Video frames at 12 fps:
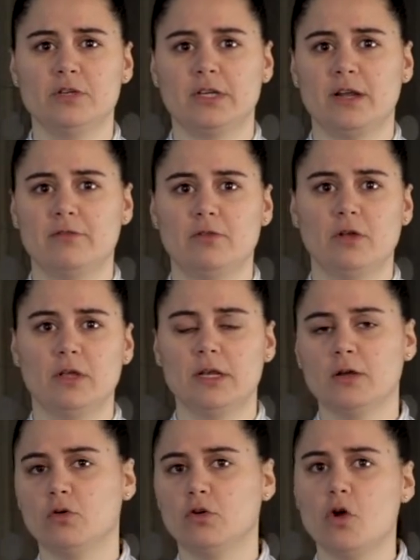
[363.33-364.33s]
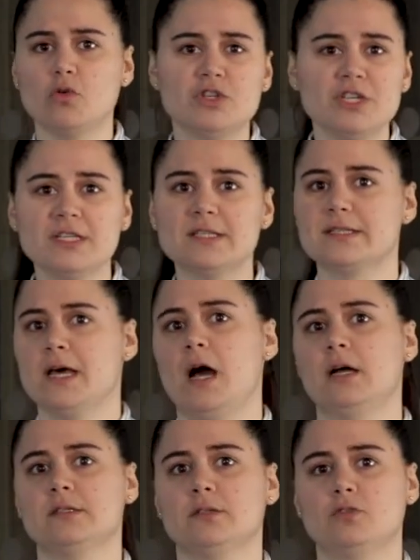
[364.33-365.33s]
You can have a little goat cheese
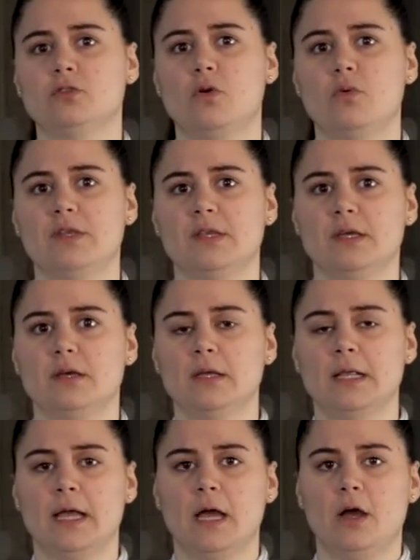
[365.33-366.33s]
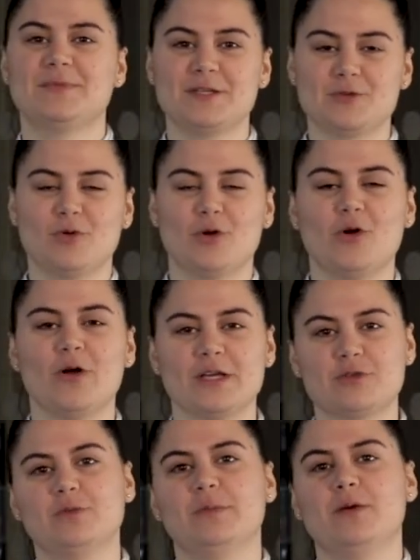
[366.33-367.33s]
tart to go with it. This will go
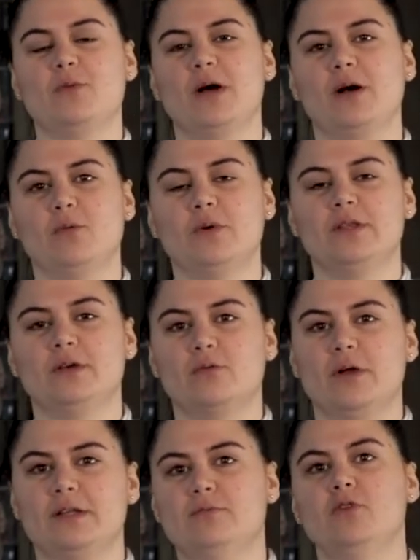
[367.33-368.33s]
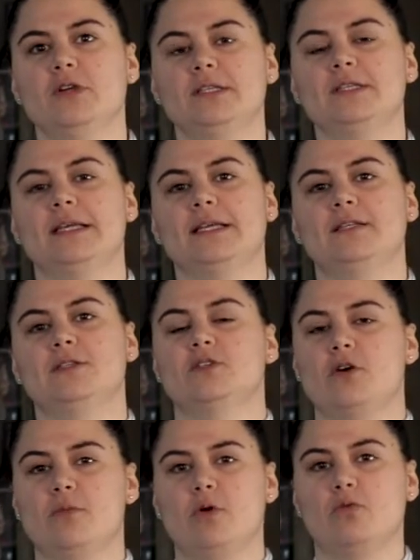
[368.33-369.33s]
extremely well with red mullet and
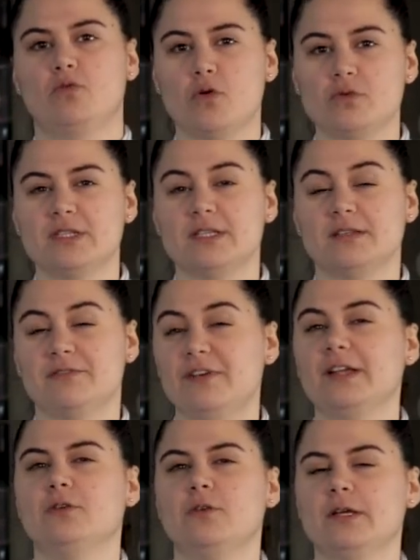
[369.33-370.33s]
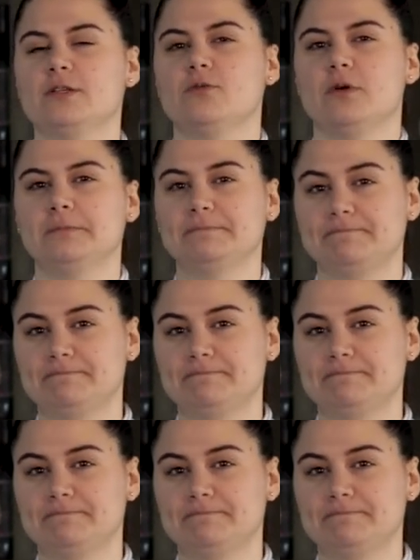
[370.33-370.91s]
some roasted fennel as well.